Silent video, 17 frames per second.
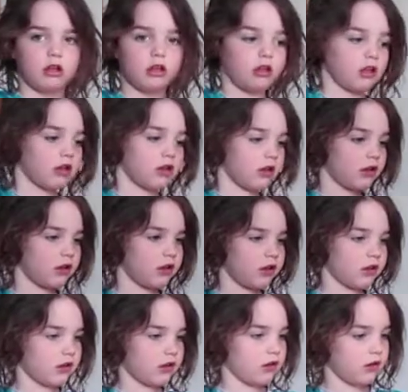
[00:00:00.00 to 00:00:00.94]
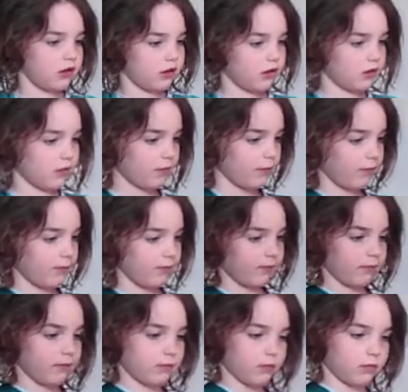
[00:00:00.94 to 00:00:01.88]

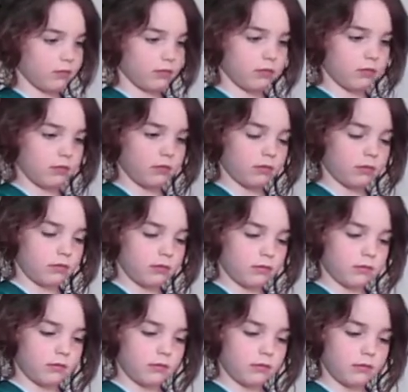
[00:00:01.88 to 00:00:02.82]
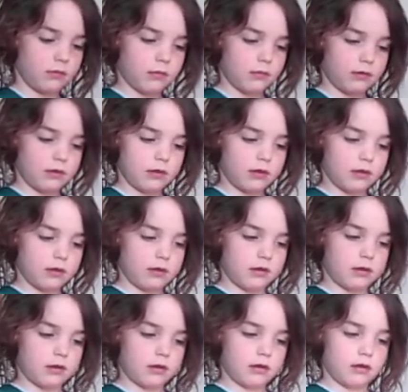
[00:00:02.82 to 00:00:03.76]

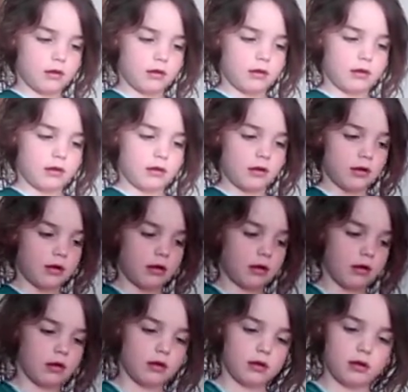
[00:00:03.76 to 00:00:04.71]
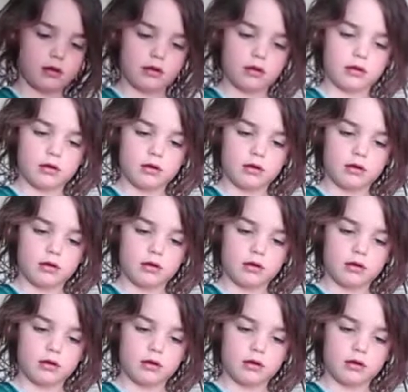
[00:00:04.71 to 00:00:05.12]
(silent)